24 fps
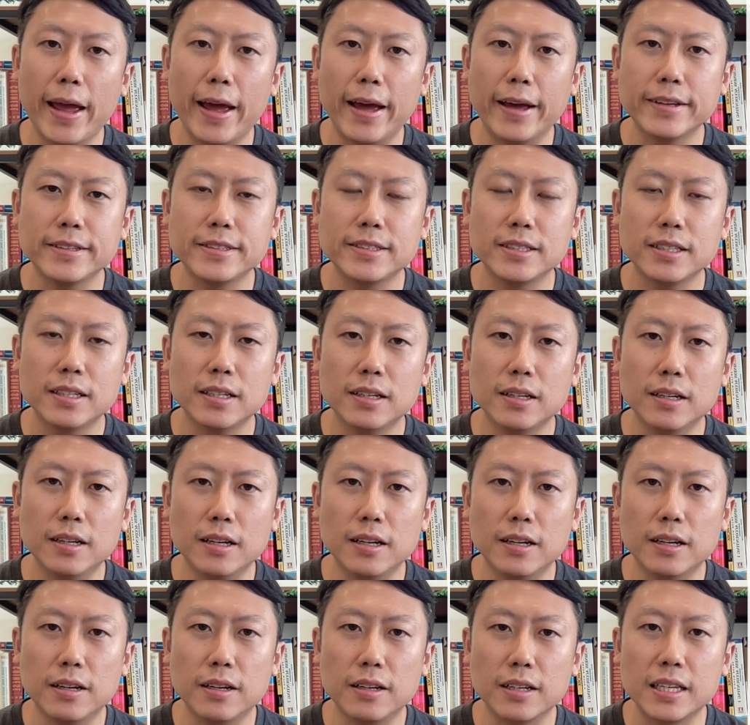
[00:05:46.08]
as
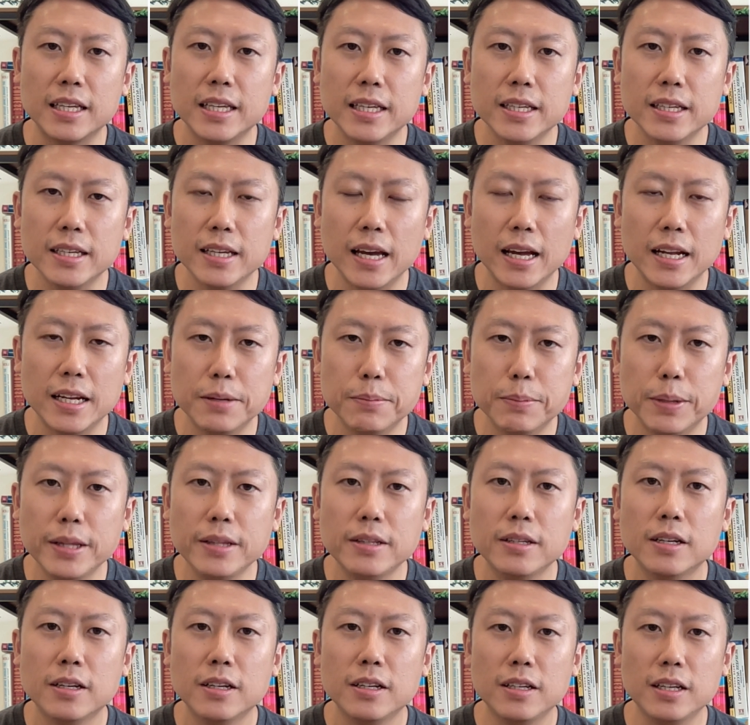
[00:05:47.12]
a key
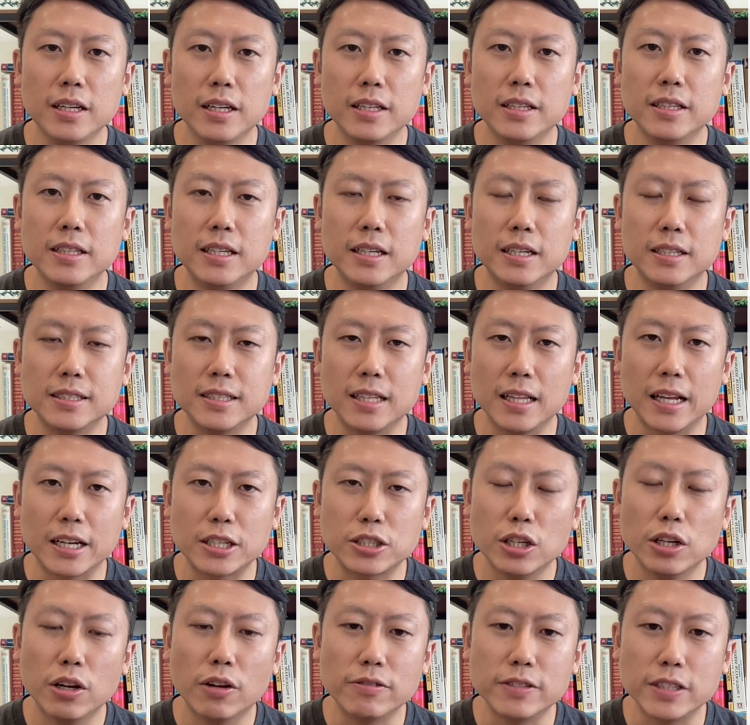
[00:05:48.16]
element in the
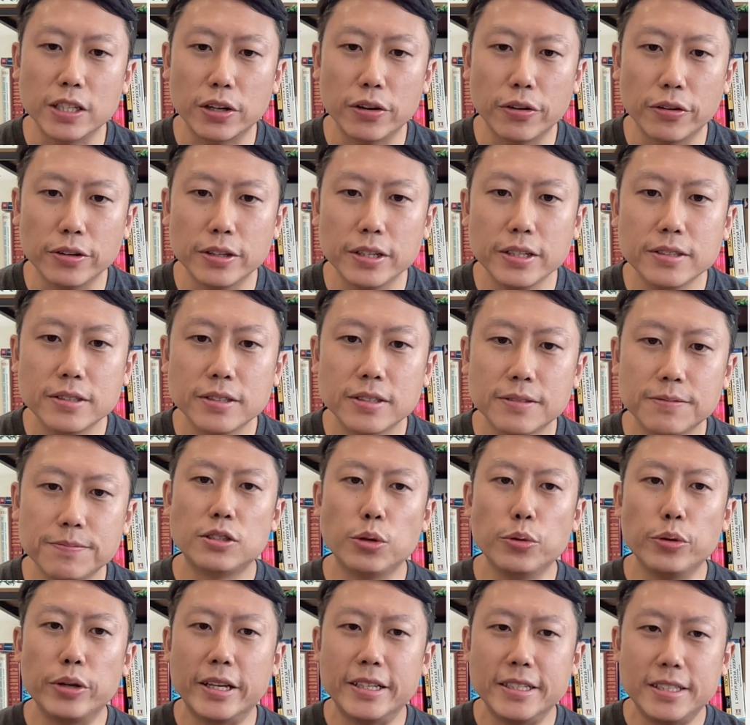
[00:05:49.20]
selection of securities.
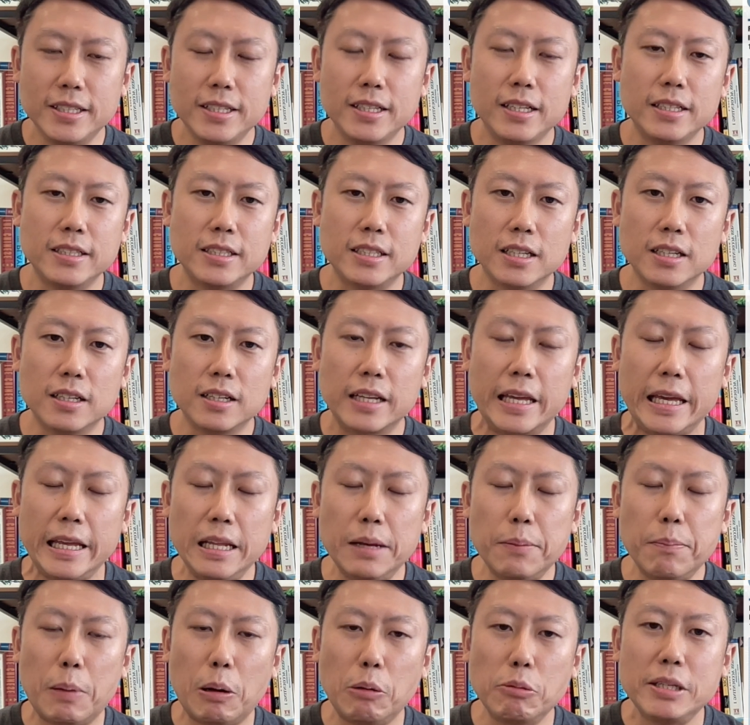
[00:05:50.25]
So we can see it is again
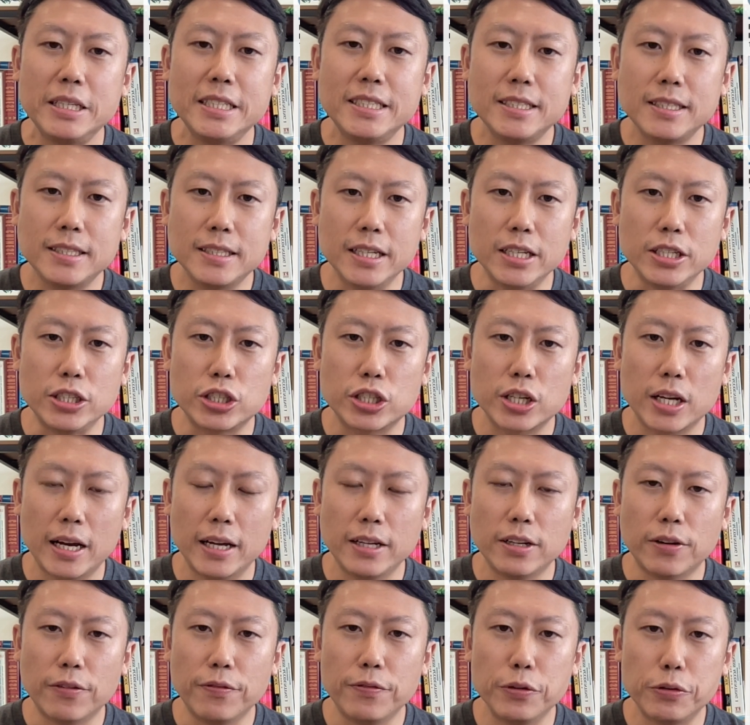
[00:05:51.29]
a multi-stage
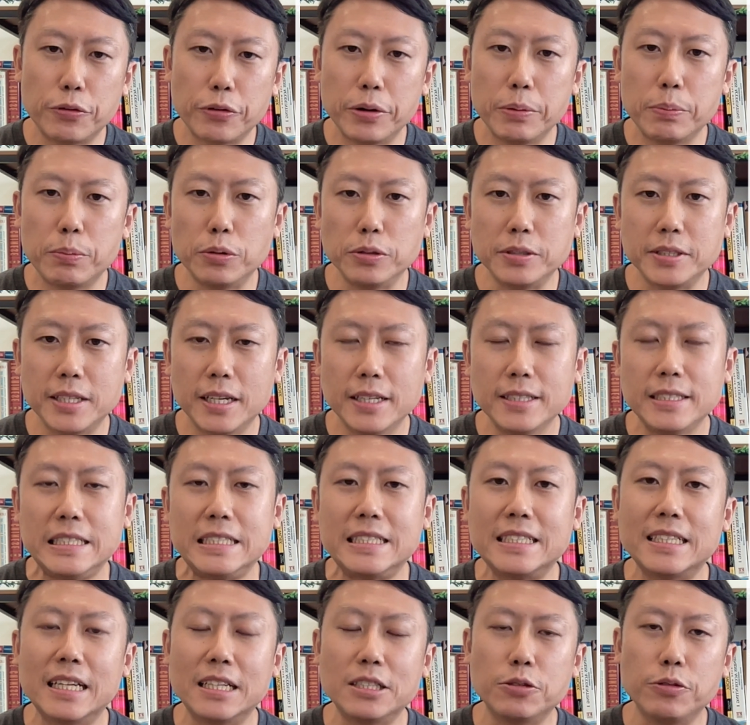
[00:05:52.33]
kind of filtering process. It
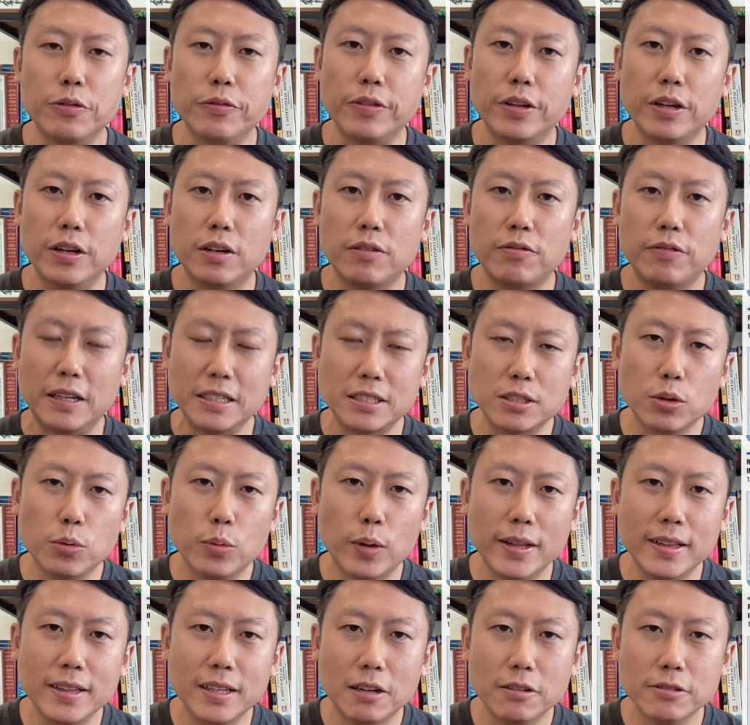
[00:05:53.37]
starts with the Russell
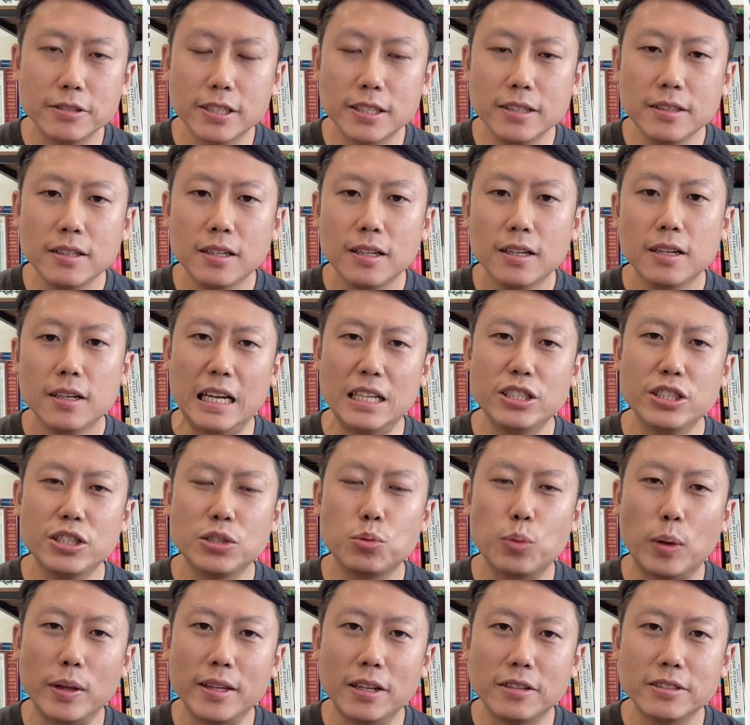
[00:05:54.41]
1000,
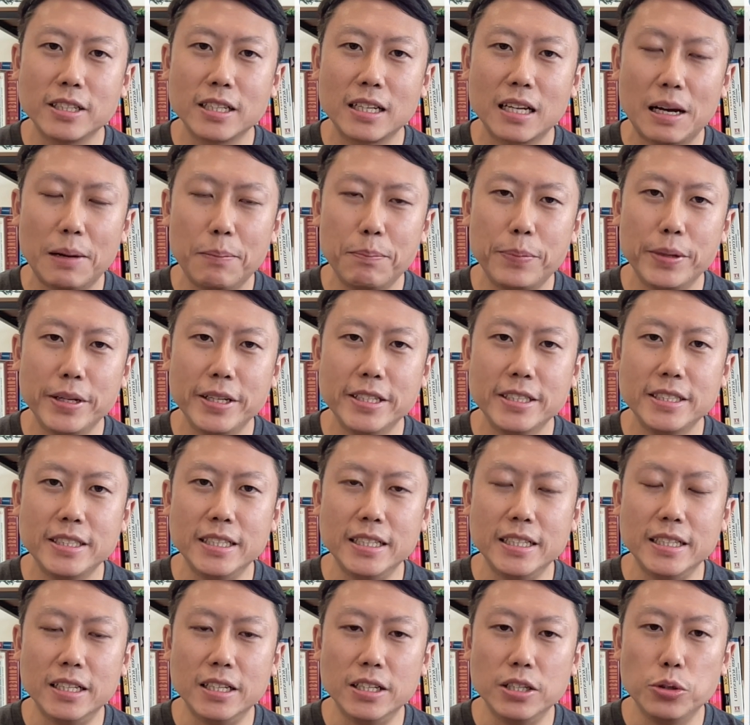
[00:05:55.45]
largest 1000 companies
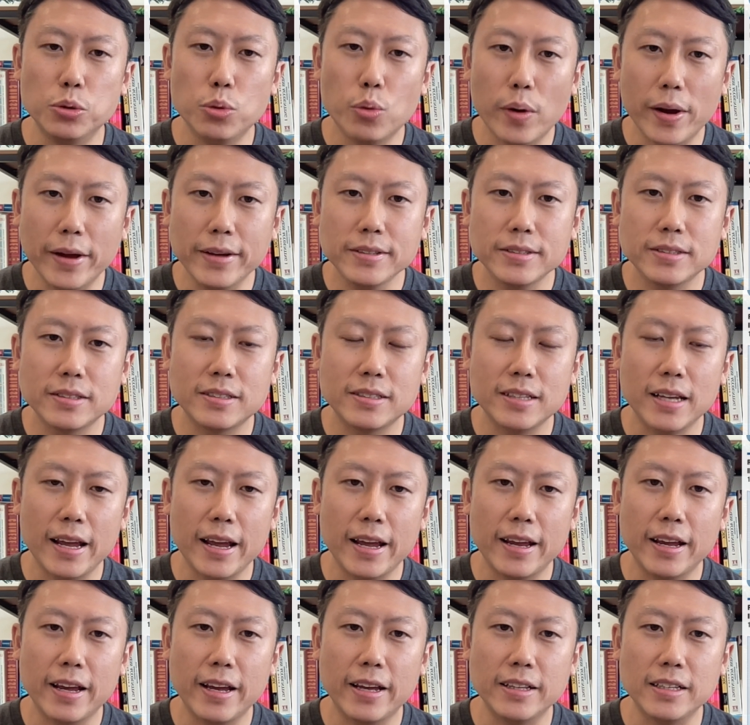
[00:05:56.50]
in the US,
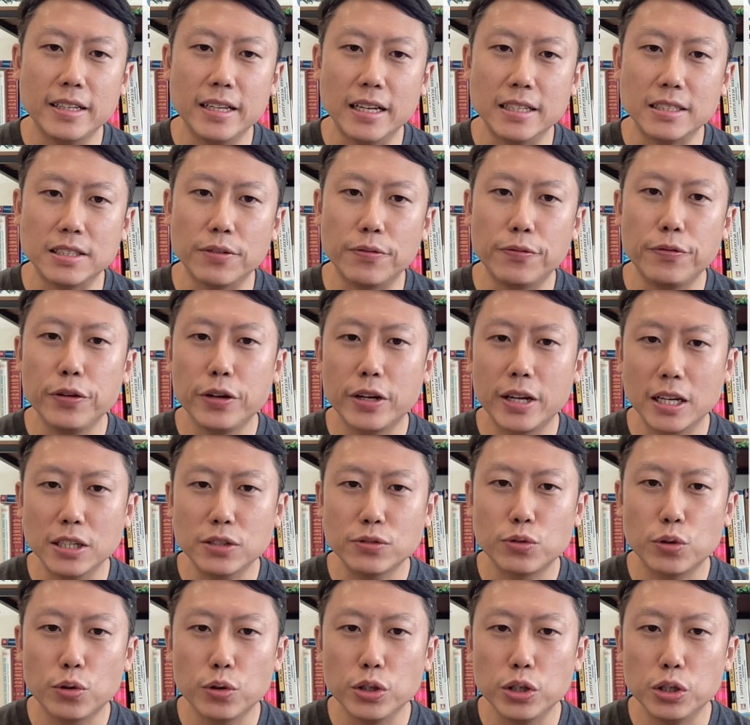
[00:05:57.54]
and it has a free cash
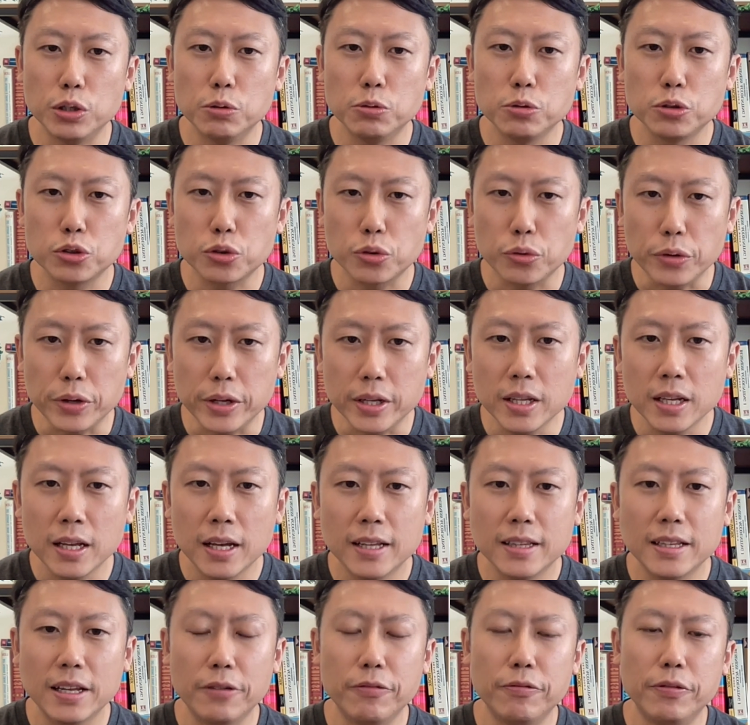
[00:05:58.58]
flow yield screen
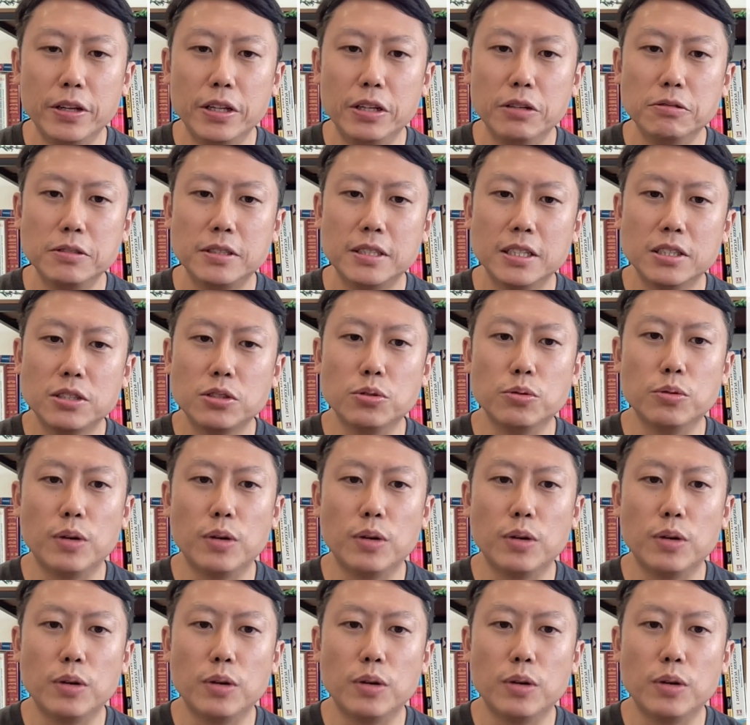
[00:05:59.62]
that reduces to